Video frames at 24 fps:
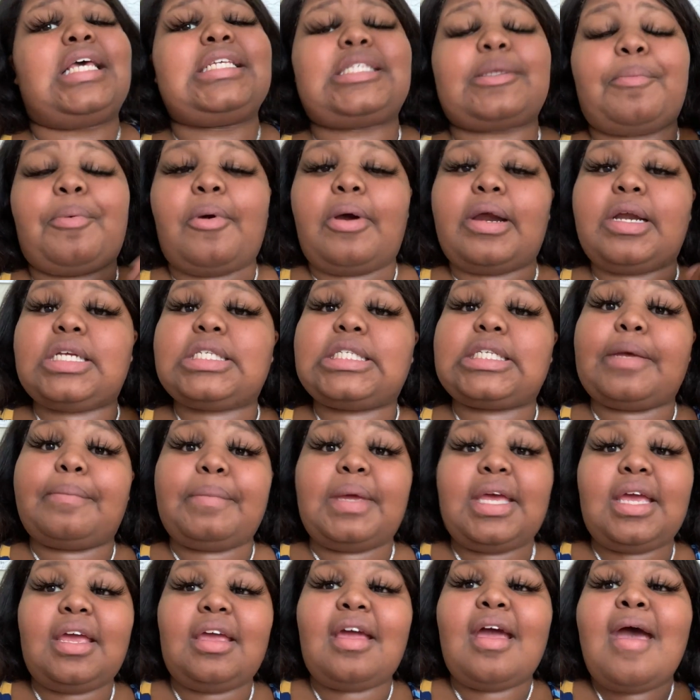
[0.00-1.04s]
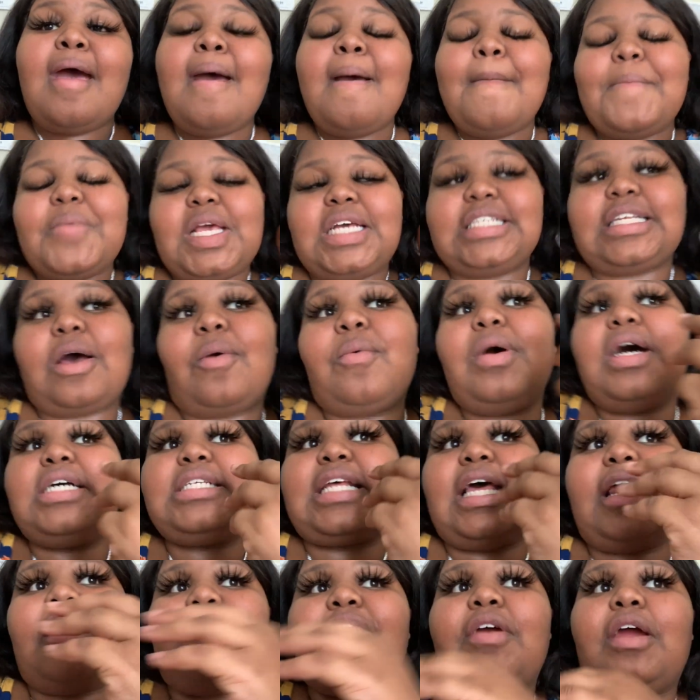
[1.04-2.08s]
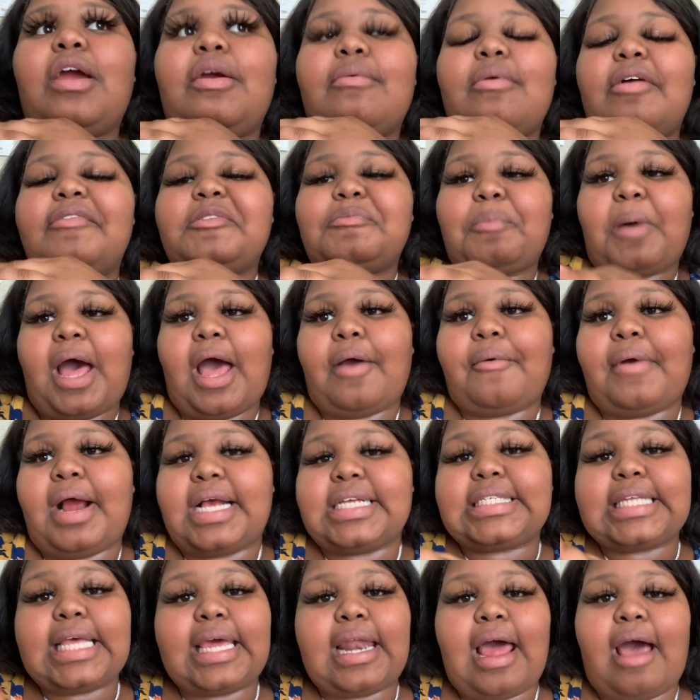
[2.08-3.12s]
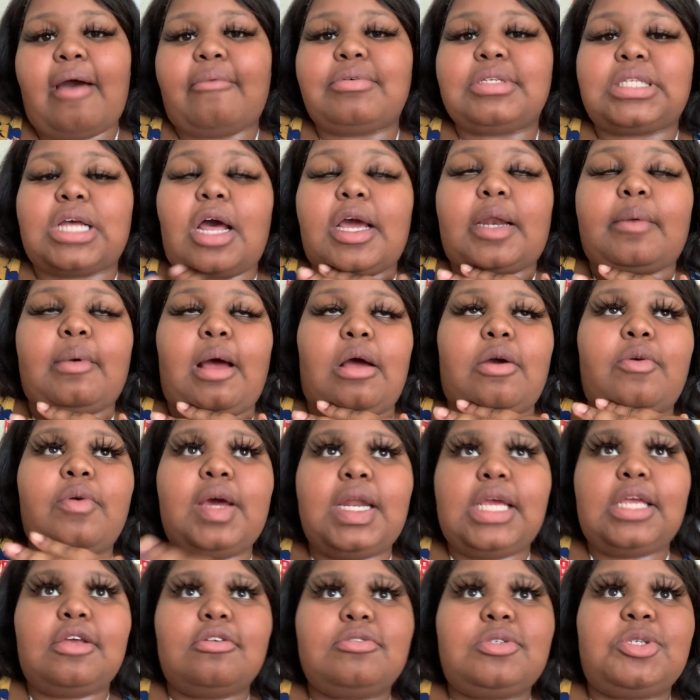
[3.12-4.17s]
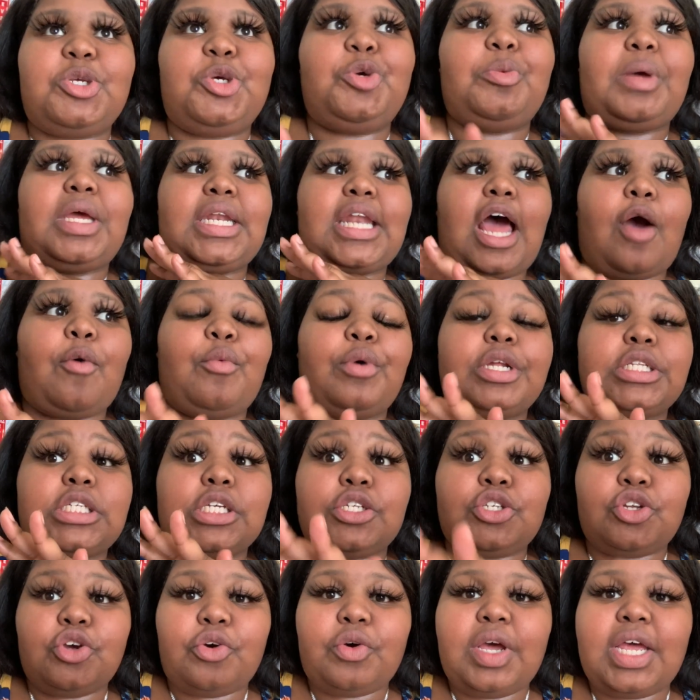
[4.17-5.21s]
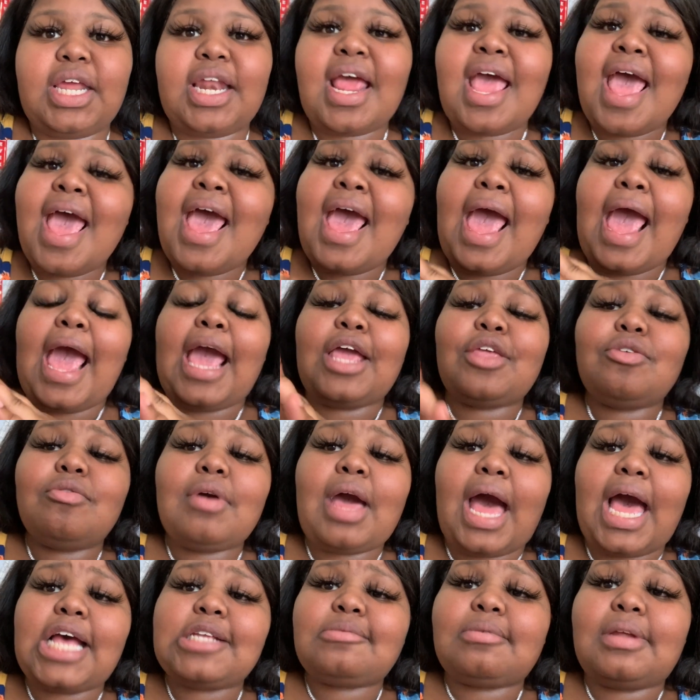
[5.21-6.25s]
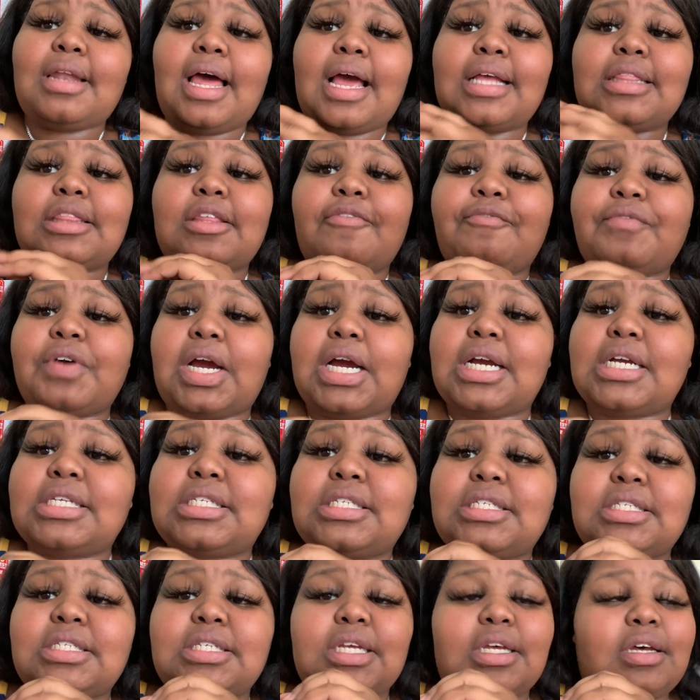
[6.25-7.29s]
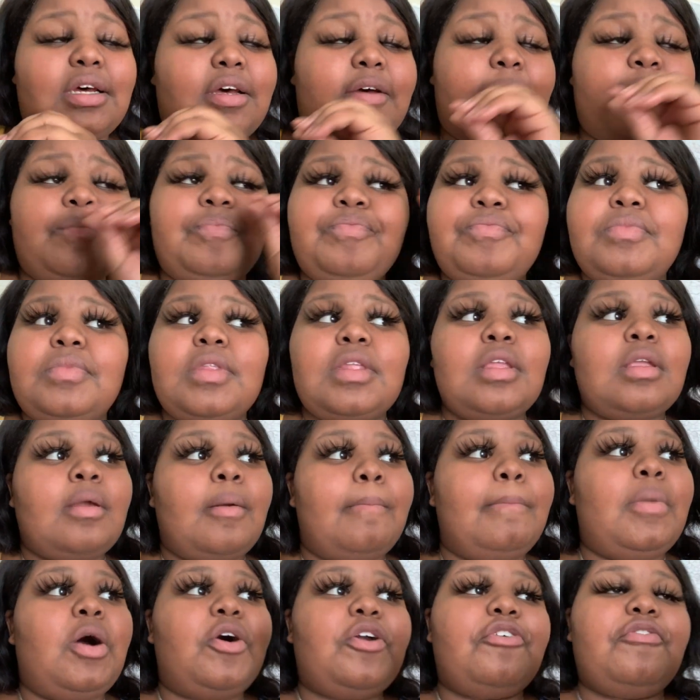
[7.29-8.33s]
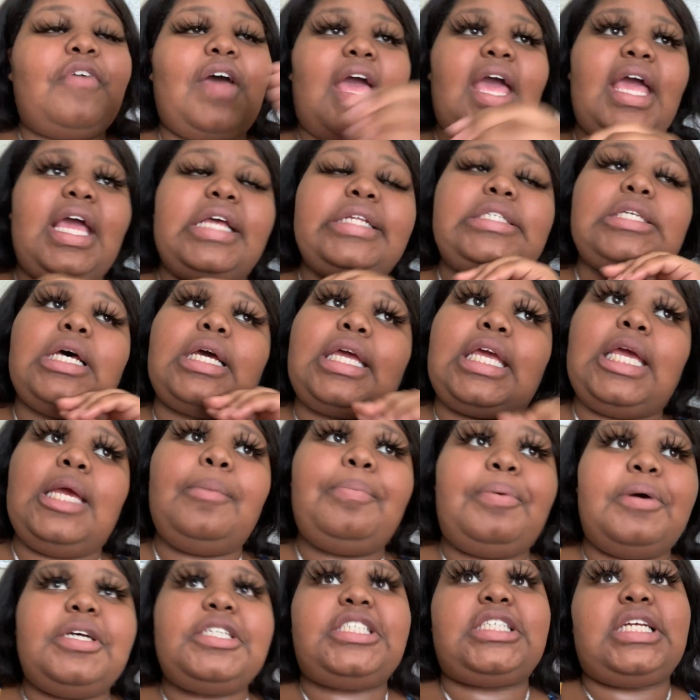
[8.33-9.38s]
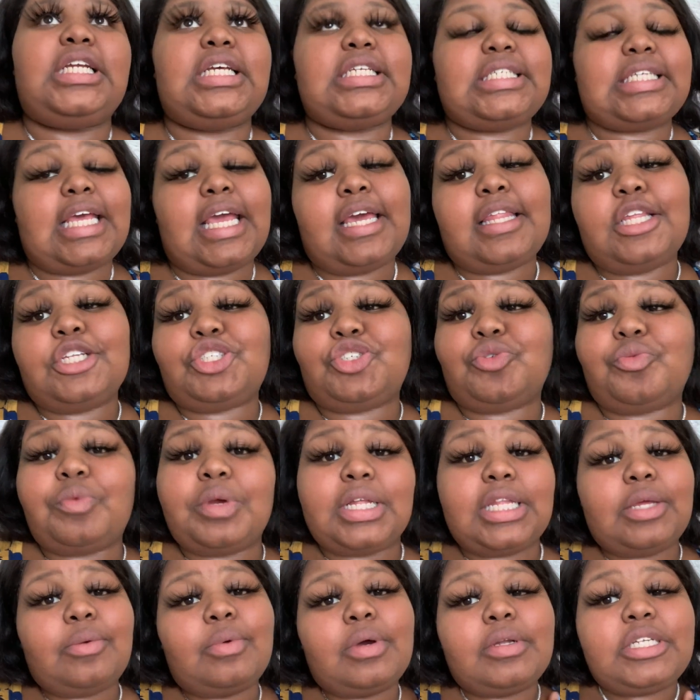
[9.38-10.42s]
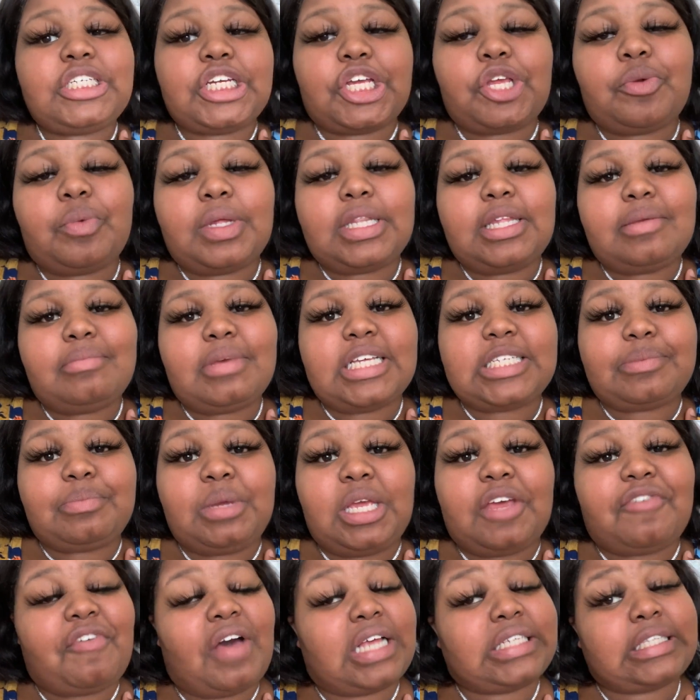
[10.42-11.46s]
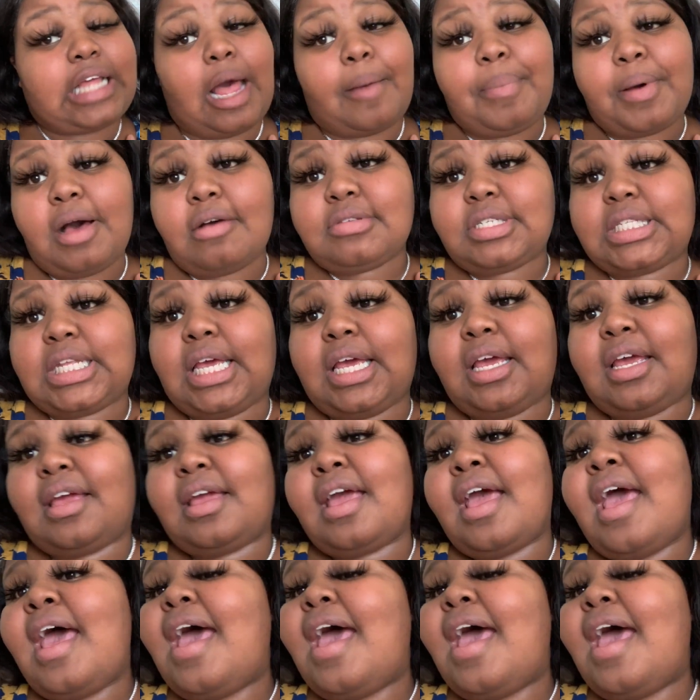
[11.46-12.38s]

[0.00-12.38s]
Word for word: and supporters to me, because I was in a very rough spot where I said I was talking about quitting YouTube and not when to do it, and you guys were like the first to motivate and to keep pushing and saying that you really would genuinely miss me if I stopped posting.